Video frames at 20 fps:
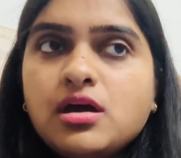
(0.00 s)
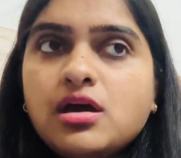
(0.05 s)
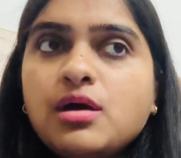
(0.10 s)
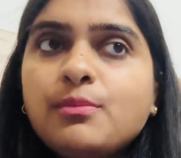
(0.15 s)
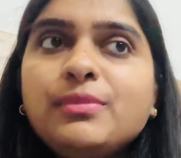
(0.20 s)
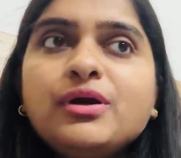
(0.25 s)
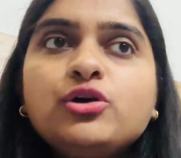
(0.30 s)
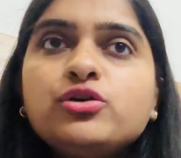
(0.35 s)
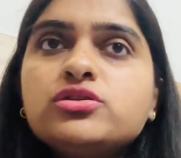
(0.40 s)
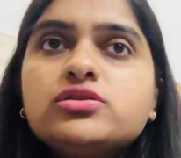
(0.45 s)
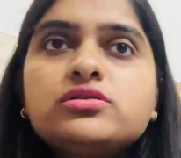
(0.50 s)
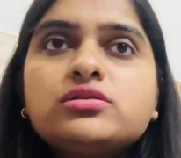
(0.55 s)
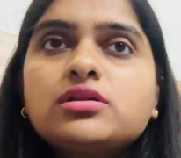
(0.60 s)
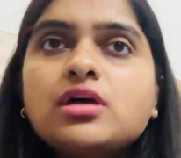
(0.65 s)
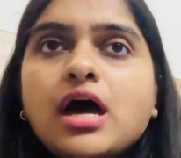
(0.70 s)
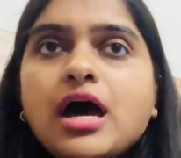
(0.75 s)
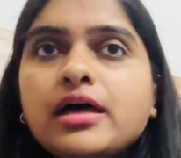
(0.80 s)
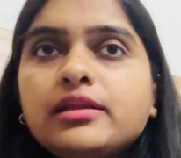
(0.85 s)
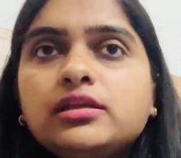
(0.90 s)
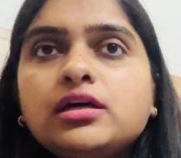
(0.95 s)
Because
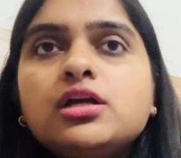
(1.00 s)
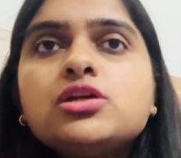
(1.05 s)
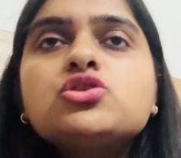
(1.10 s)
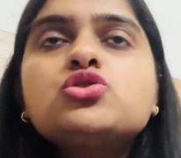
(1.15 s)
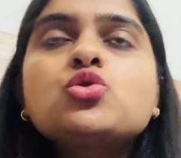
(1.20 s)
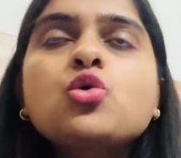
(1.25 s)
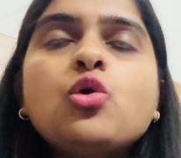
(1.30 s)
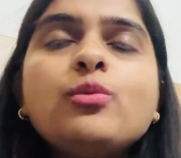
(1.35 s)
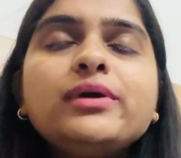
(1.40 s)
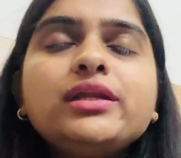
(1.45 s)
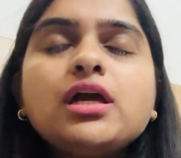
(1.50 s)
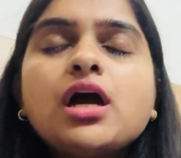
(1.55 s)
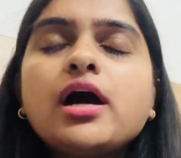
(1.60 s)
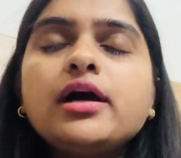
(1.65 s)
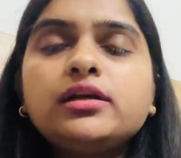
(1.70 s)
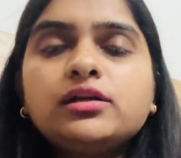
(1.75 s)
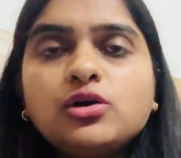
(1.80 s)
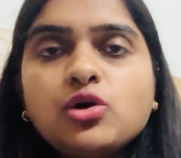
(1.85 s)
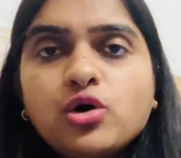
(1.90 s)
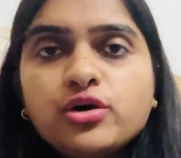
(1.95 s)
there are so many
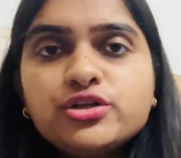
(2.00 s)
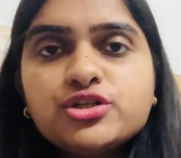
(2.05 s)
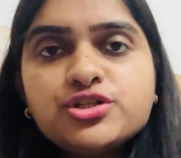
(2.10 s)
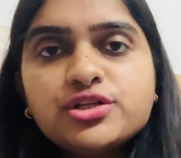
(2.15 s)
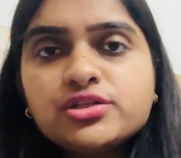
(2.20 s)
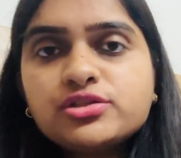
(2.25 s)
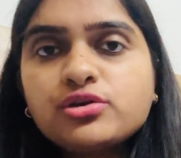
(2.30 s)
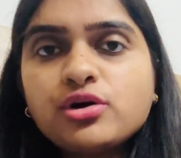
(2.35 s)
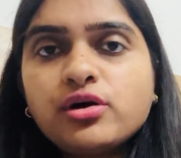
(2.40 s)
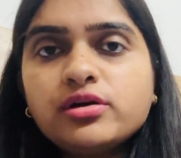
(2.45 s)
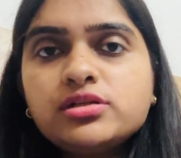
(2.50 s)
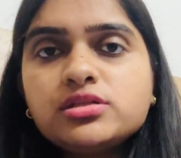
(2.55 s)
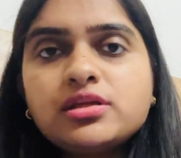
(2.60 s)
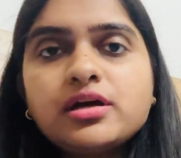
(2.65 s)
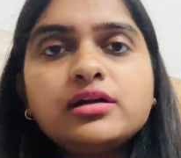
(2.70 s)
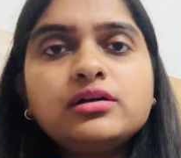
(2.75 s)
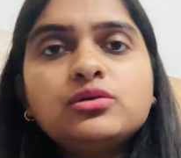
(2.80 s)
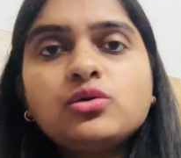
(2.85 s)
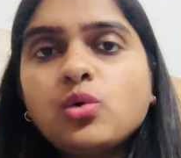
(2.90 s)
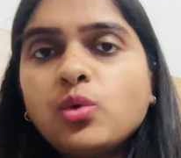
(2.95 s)
unconscious thoughts
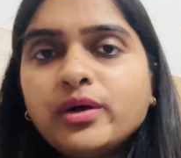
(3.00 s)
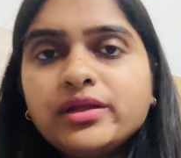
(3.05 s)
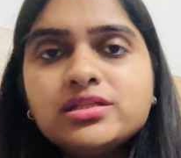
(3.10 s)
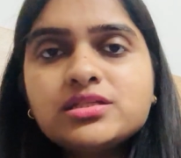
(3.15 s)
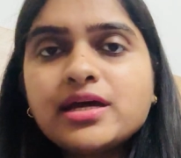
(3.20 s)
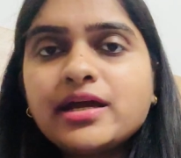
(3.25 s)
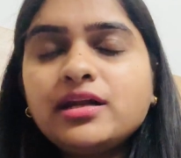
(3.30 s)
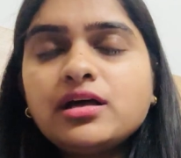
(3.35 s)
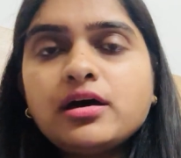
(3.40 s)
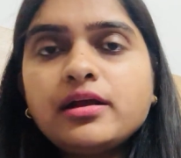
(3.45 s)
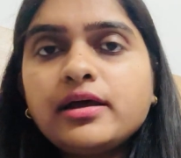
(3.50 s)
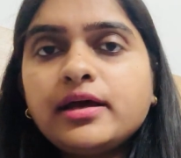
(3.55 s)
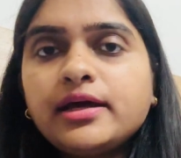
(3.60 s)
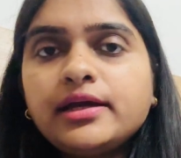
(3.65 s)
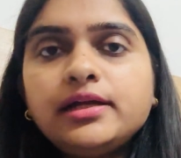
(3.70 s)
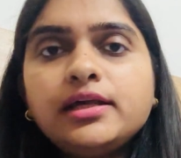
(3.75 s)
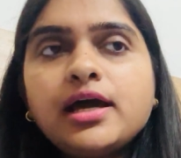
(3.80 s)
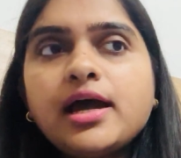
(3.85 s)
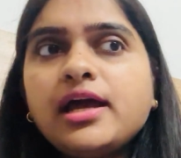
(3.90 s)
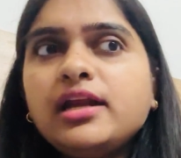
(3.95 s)
that go inside our
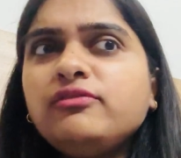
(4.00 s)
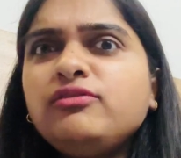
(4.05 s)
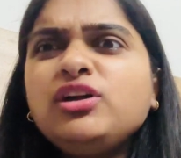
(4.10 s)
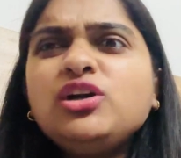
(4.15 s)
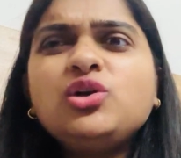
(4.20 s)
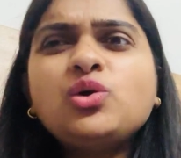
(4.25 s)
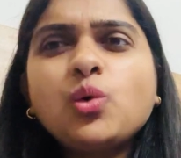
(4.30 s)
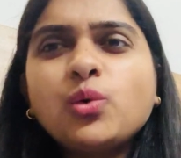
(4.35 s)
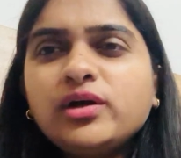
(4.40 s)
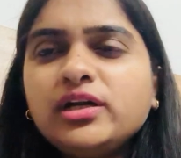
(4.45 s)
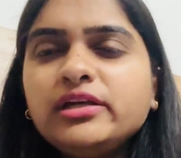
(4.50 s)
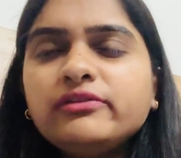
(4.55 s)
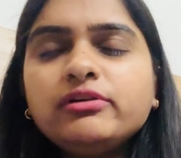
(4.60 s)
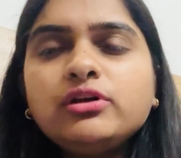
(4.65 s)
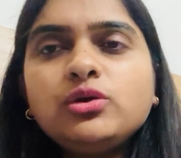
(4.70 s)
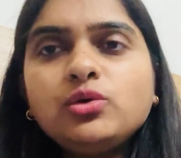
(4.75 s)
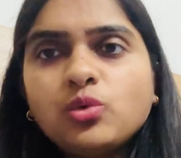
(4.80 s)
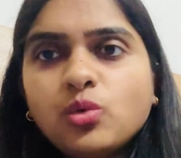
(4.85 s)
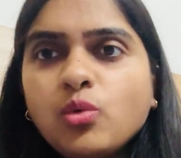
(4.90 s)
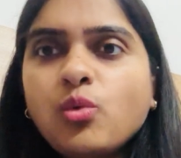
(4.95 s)
head and we don't
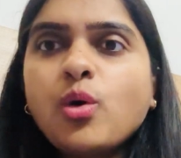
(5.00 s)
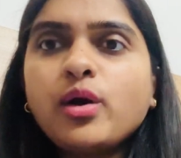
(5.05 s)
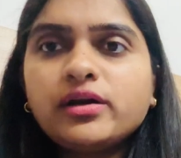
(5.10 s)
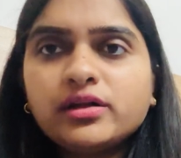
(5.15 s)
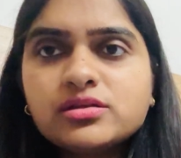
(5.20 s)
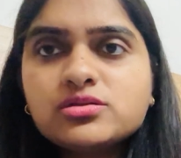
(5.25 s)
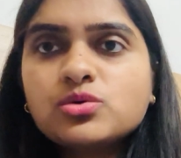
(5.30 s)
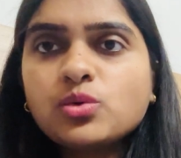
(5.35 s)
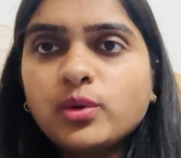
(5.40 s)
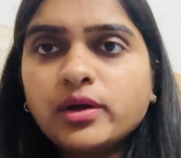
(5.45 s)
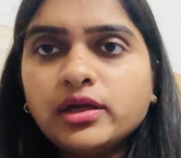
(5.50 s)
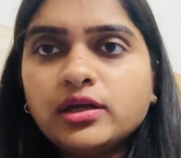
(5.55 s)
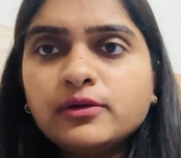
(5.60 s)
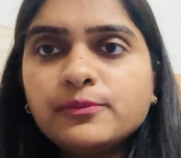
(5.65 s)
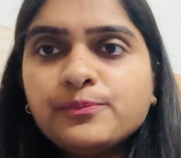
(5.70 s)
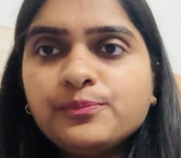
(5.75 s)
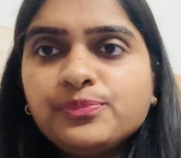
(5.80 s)
even know what is going.